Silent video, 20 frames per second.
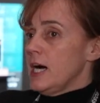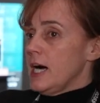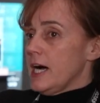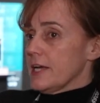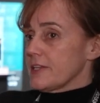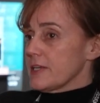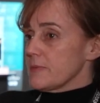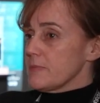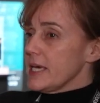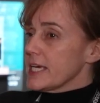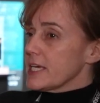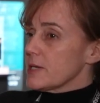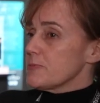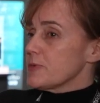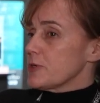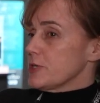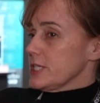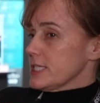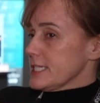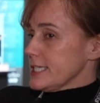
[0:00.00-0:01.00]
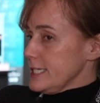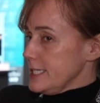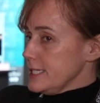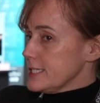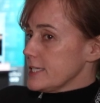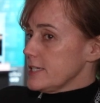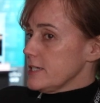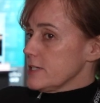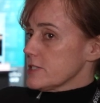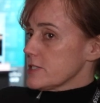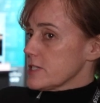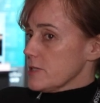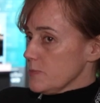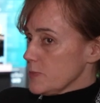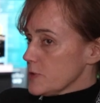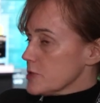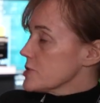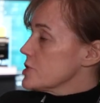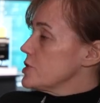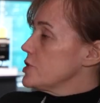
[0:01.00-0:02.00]
I think making products easier,
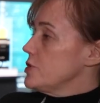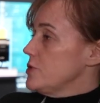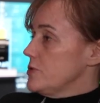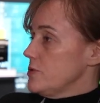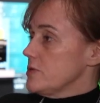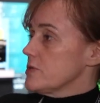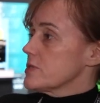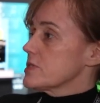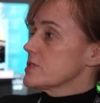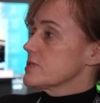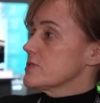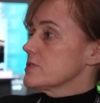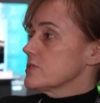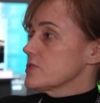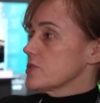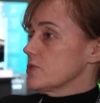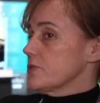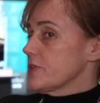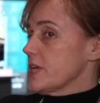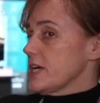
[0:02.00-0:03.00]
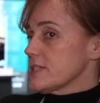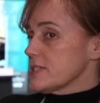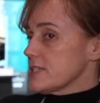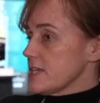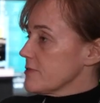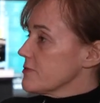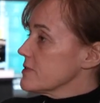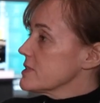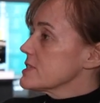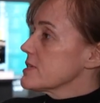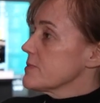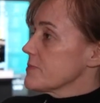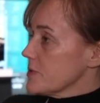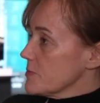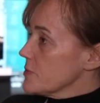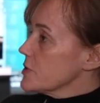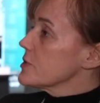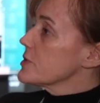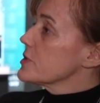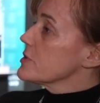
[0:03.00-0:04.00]
simpler to use, so that's definitely
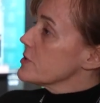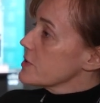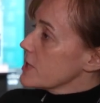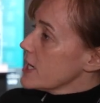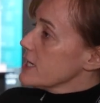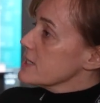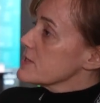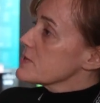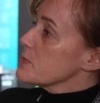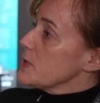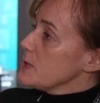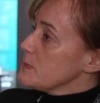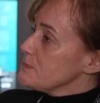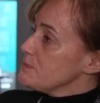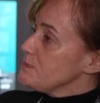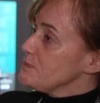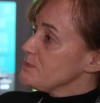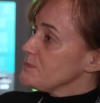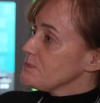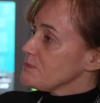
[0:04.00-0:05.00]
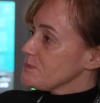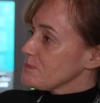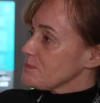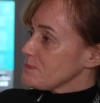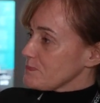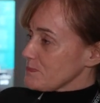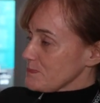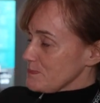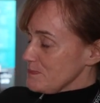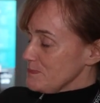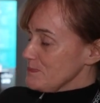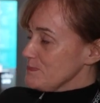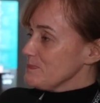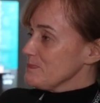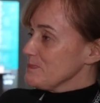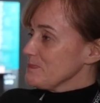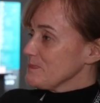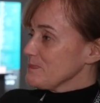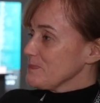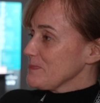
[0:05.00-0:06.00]
something we're going to look at as well. Love that, and
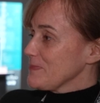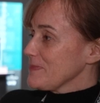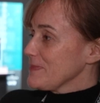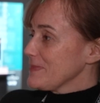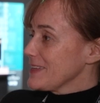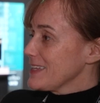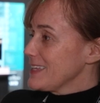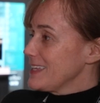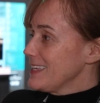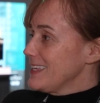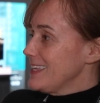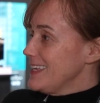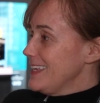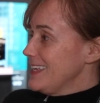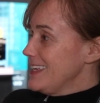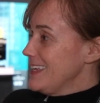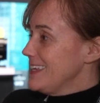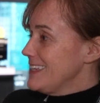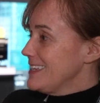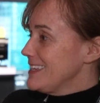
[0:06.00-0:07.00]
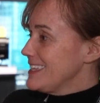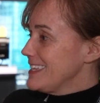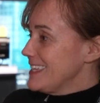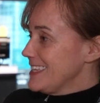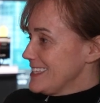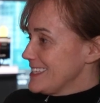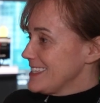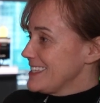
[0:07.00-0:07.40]
love seeing what you'll come up with next.